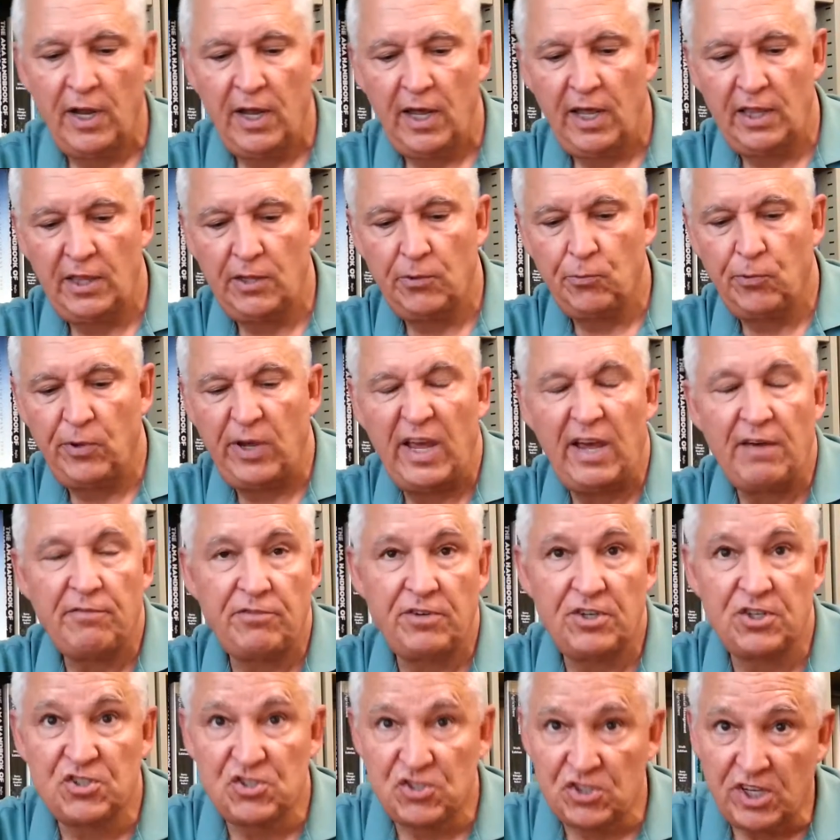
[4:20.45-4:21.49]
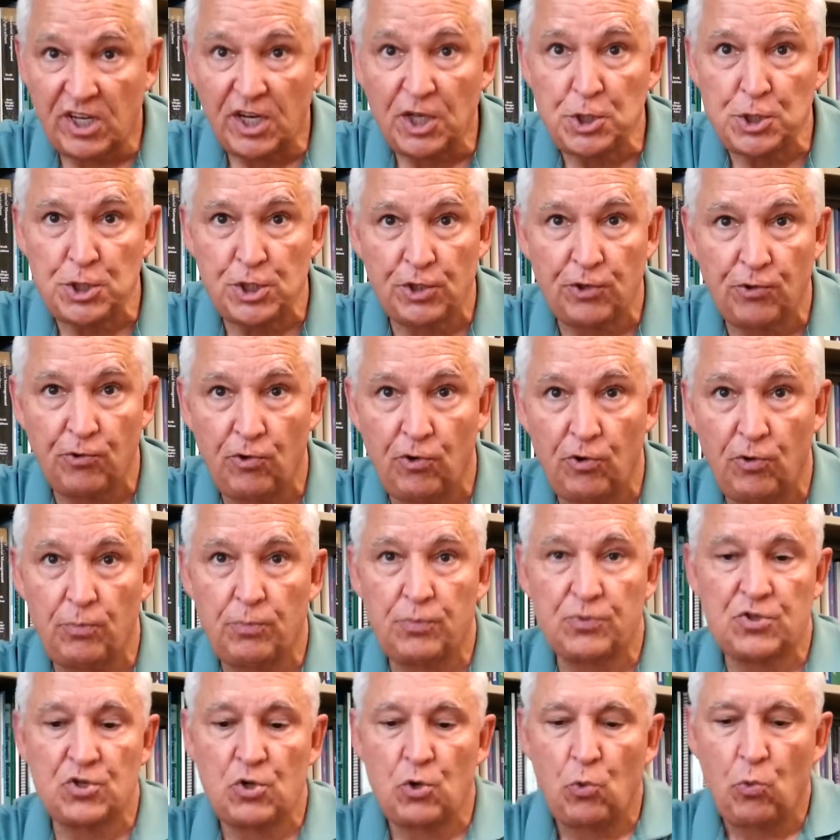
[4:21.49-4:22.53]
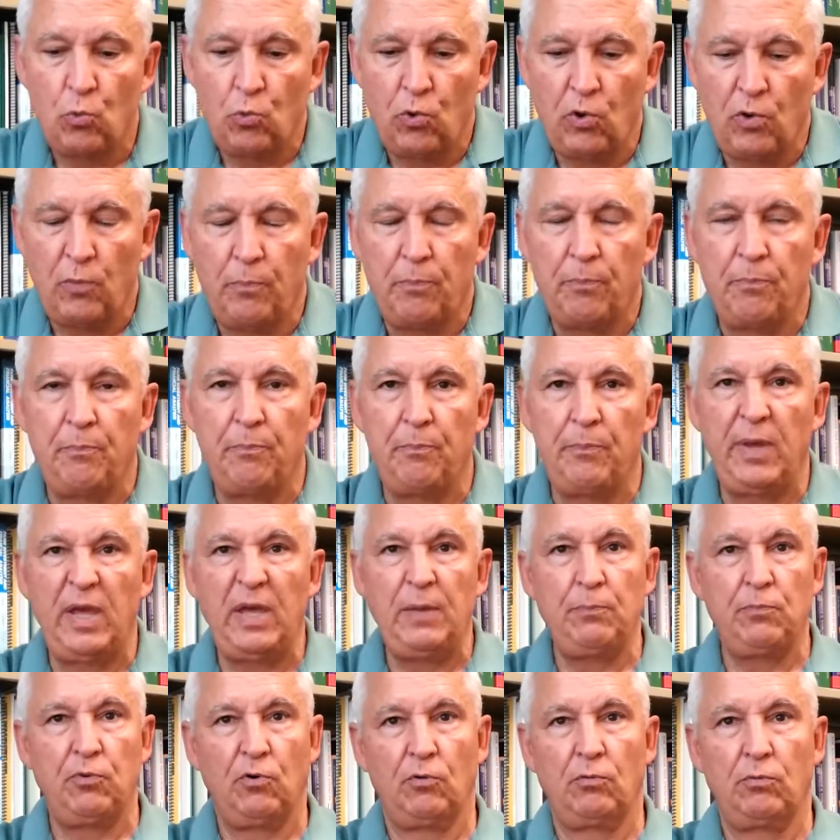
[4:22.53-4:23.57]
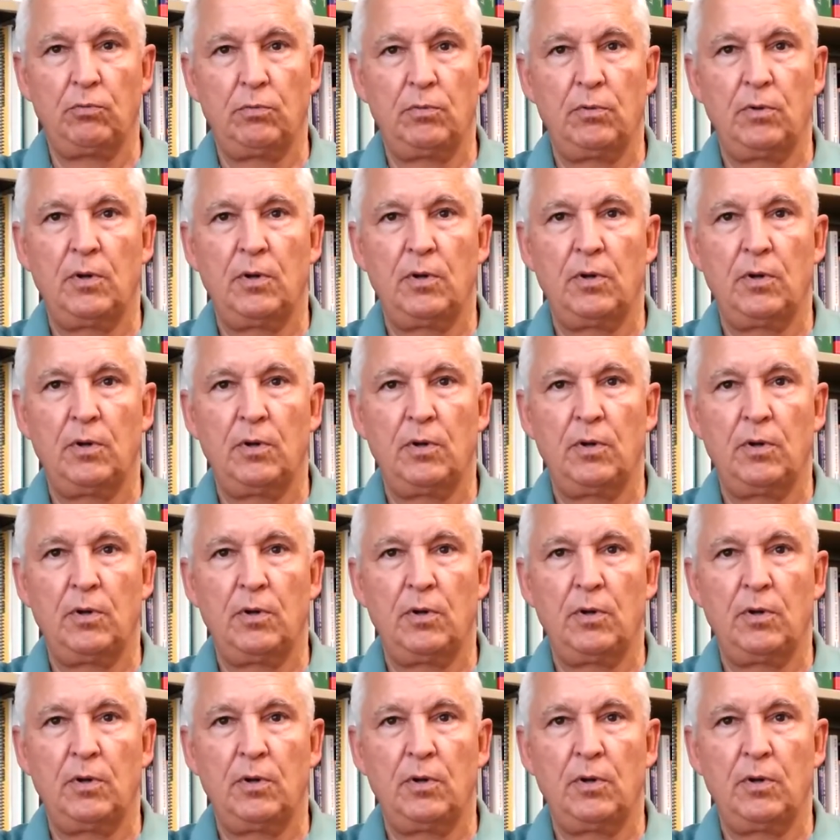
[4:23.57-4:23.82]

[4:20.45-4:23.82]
and then we have discussion groups where people